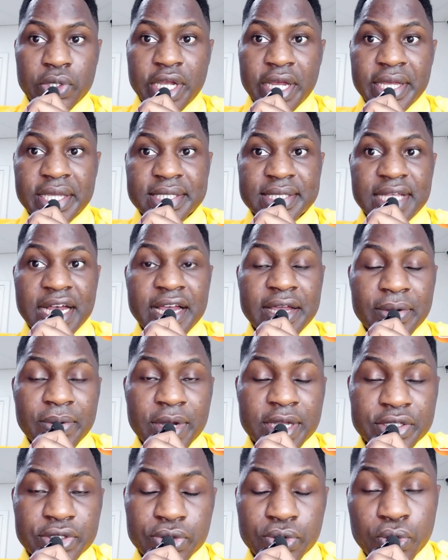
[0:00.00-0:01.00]
guys, I
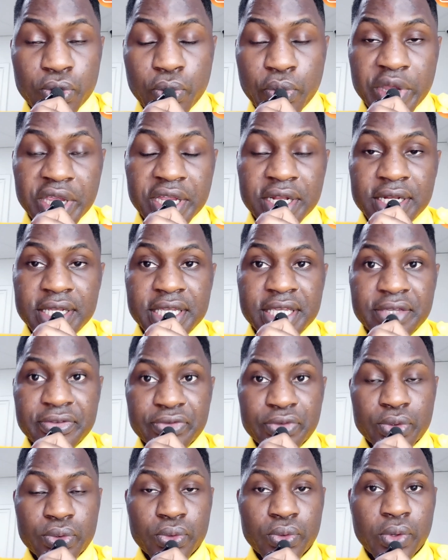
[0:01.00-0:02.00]
want to quickly
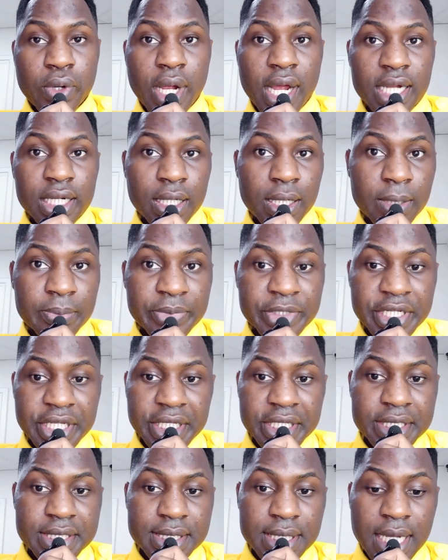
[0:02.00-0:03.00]
give you an
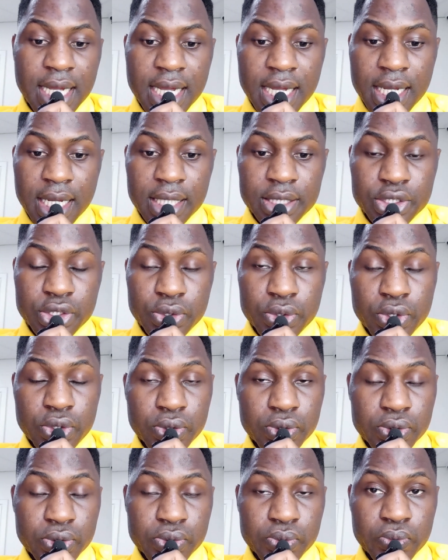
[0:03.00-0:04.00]
update, and to
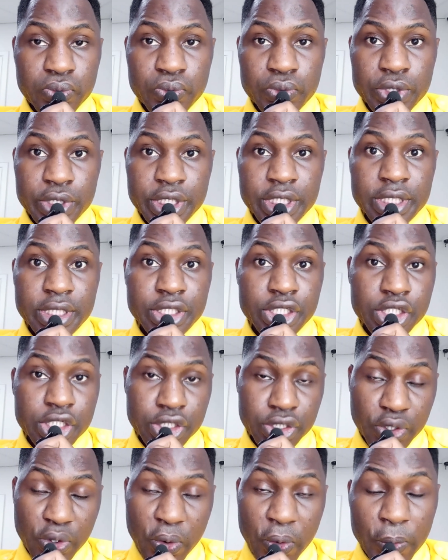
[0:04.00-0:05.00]
those who didn't
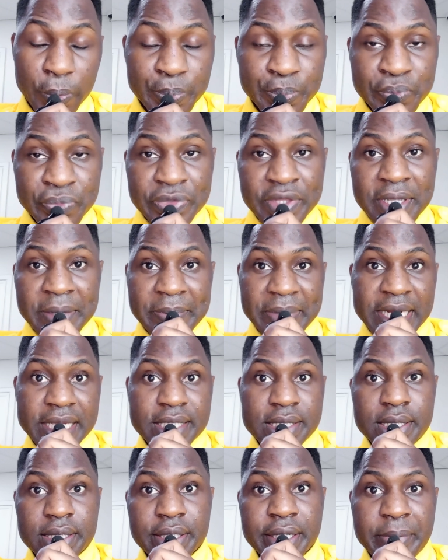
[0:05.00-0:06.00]
know,
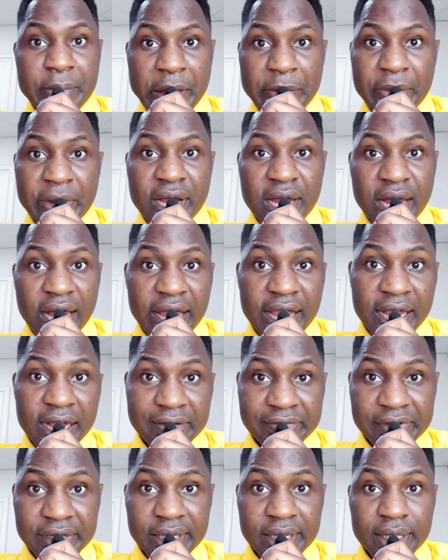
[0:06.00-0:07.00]
please remember I
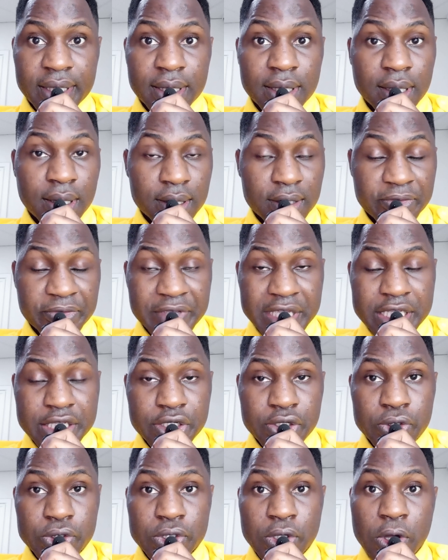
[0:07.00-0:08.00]
have a lot of
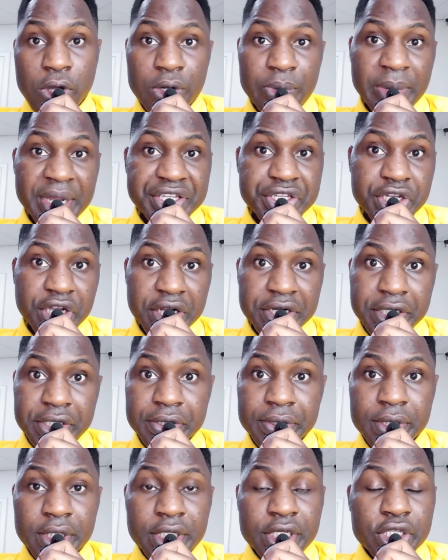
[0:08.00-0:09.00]
videos on my
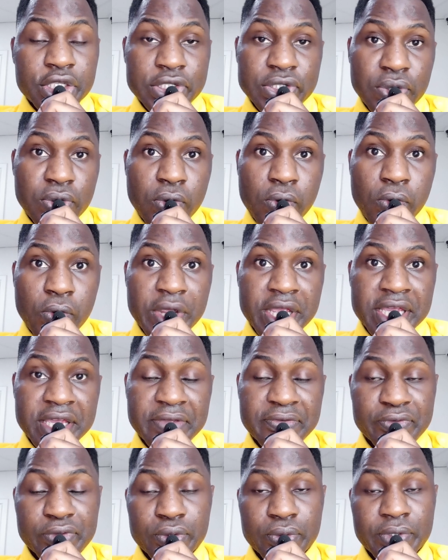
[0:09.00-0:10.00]
channel. So
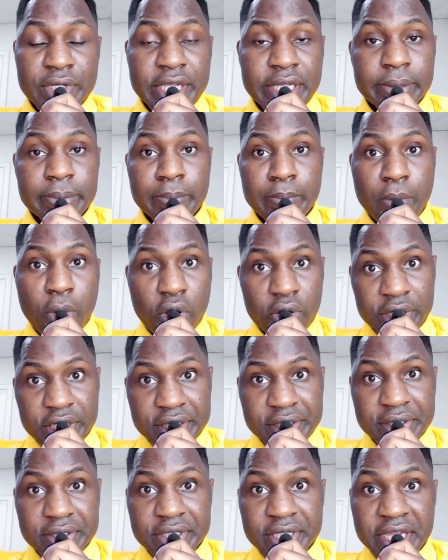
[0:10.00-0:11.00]
if you need more
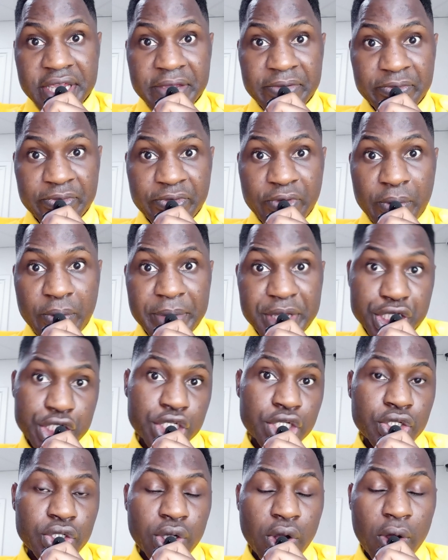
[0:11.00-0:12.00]
detailed
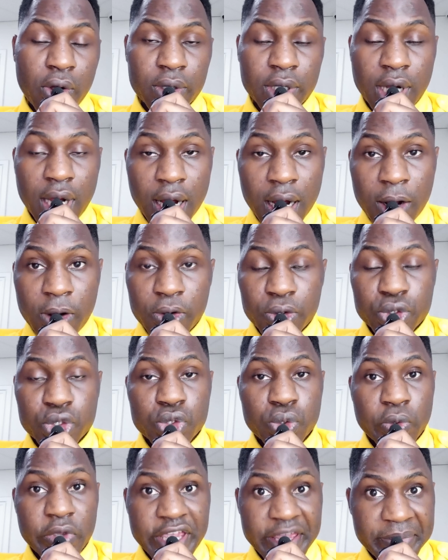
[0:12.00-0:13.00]
information on how
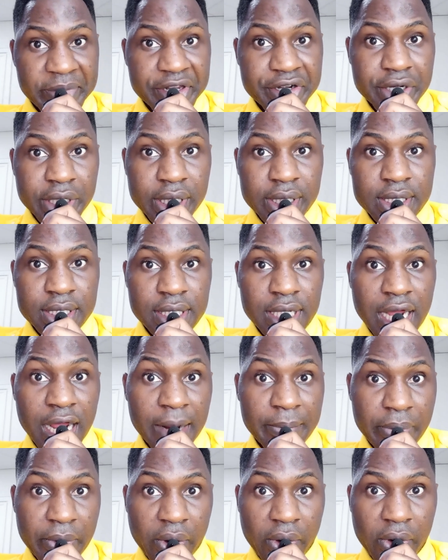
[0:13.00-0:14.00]
to immigrate
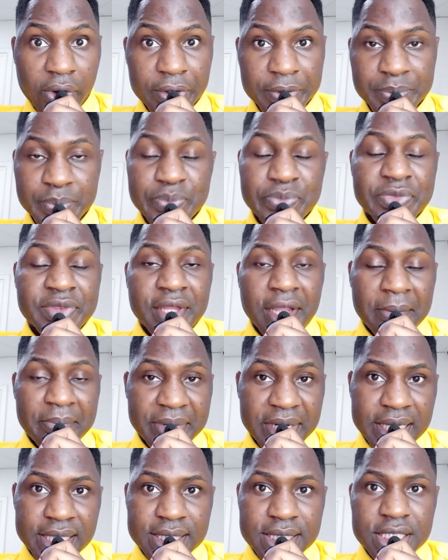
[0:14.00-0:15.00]
abroad,
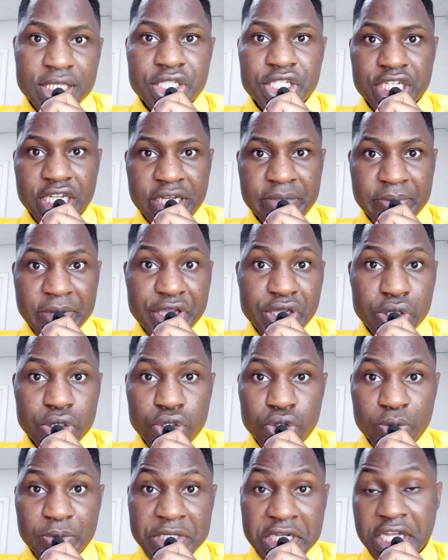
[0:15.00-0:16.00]
please check my
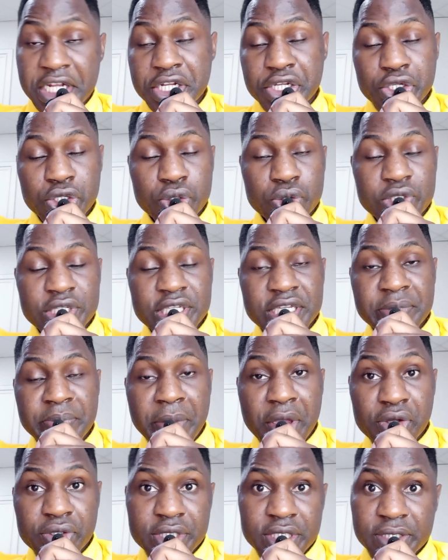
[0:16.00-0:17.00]
YouTube channel using
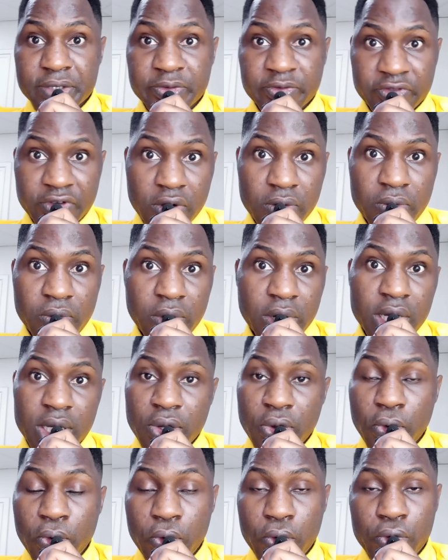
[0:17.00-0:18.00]
Milton Fonkwa,
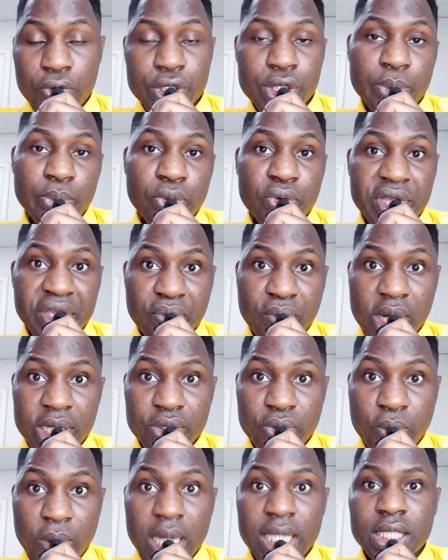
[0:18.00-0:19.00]
or you book a
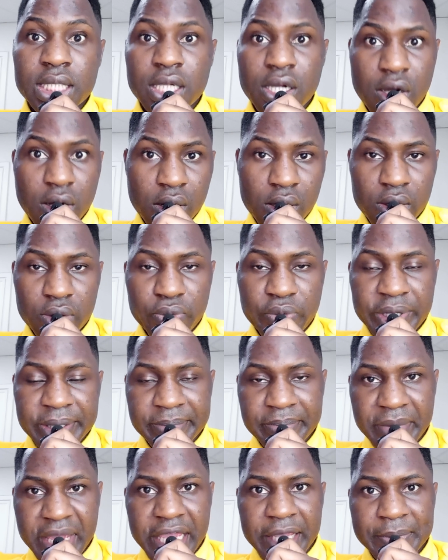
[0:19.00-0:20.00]
one-on-one call
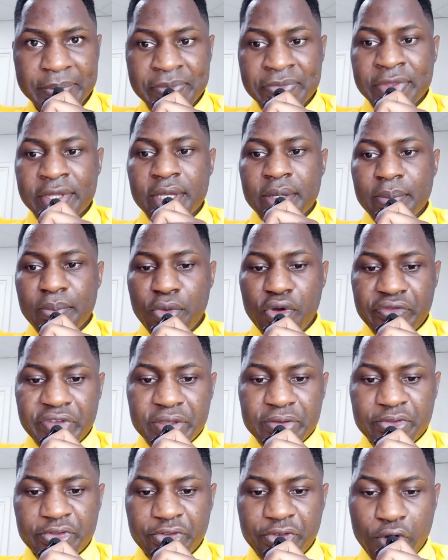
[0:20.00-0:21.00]
with me.
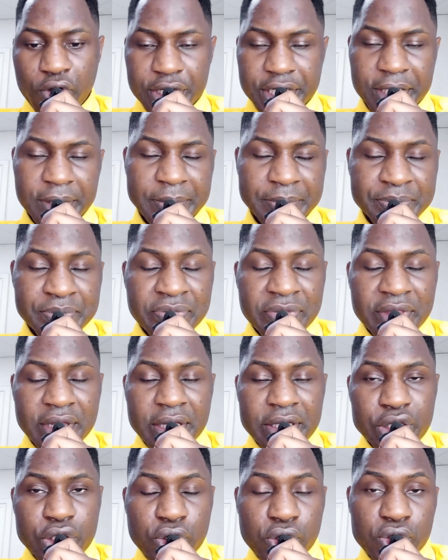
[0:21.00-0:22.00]
Moving further,
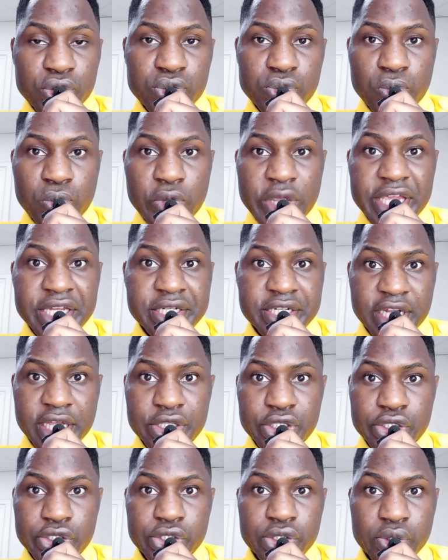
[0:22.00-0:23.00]
those who
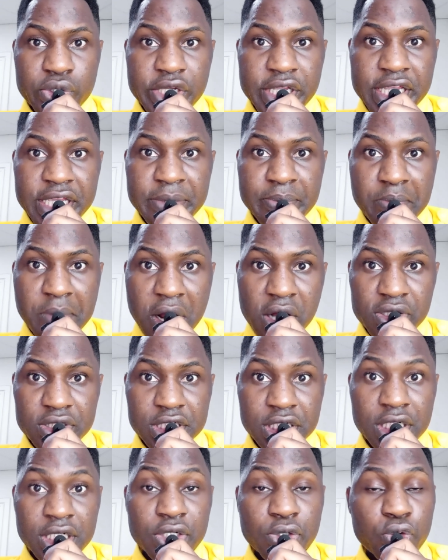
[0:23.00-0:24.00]
intend to study in
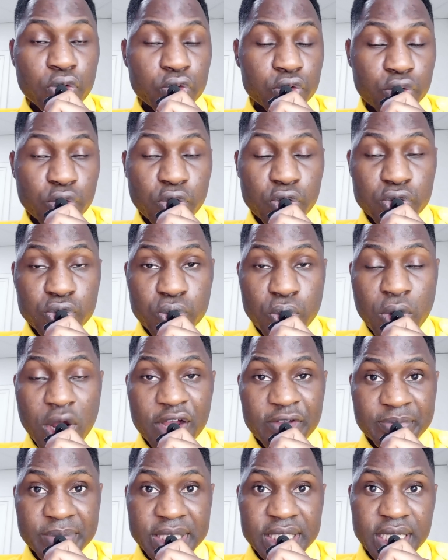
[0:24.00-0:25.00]
Malta, or those who
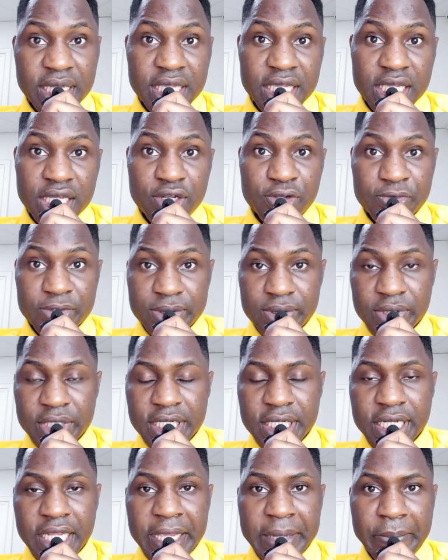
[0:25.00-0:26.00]
have been thinking of
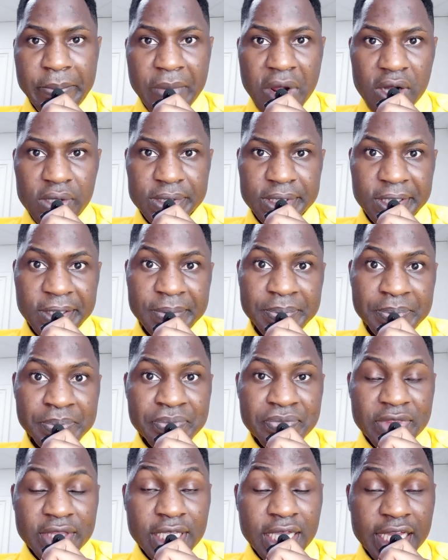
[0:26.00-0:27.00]
studying in Malta,
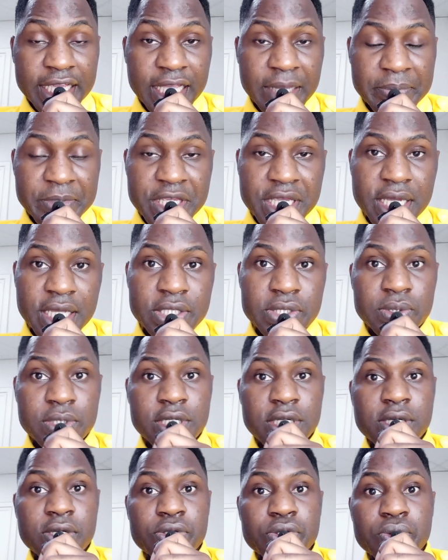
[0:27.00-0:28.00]
I am here to
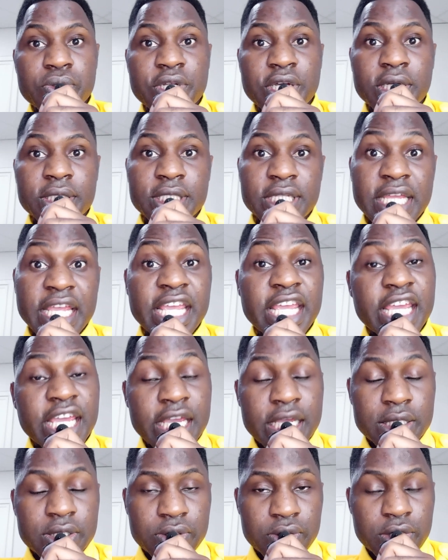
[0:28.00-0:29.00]
tell you that, in
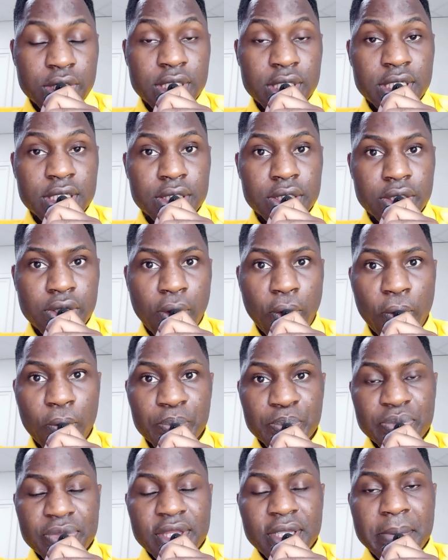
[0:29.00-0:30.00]
case you didn't know,
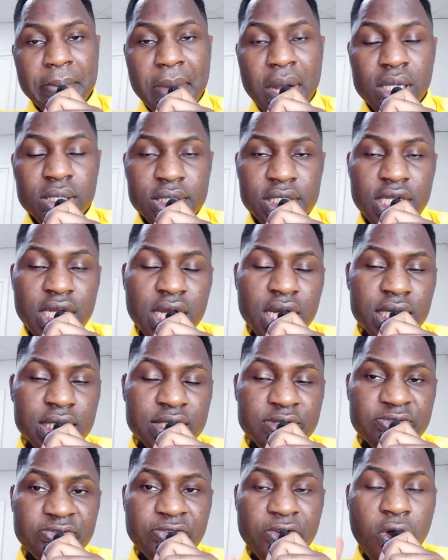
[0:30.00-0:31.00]
Malta
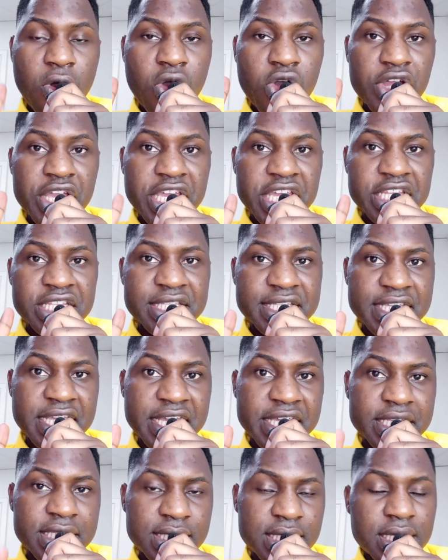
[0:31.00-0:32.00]
has 4
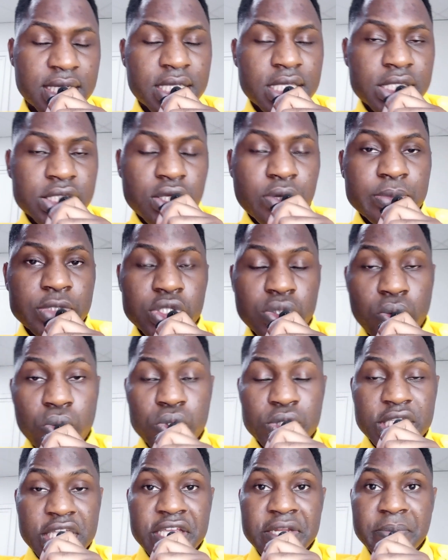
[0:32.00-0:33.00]
intakes. Some
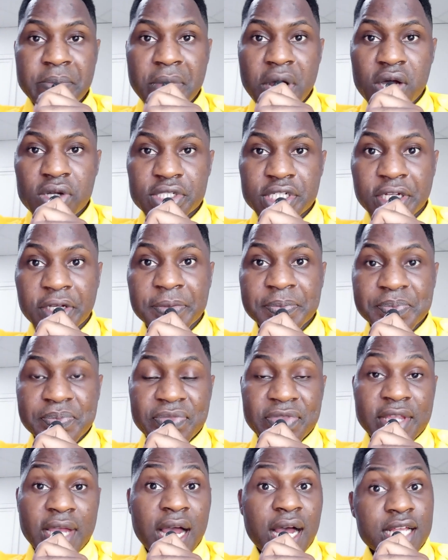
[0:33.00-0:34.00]
schools in Malta
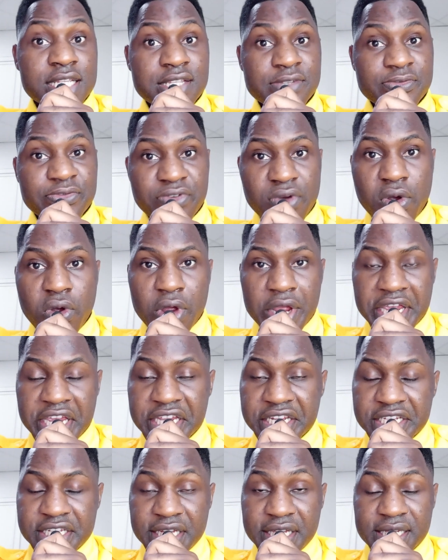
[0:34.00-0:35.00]
has 4
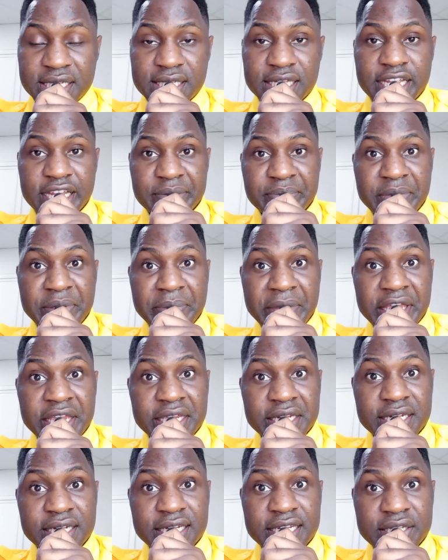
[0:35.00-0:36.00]
intakes. Let me make
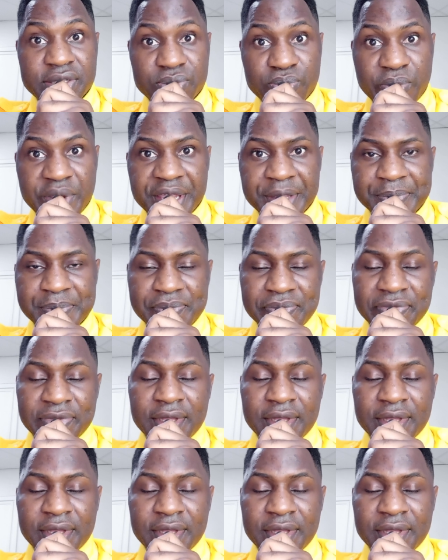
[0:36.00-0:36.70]
it this way.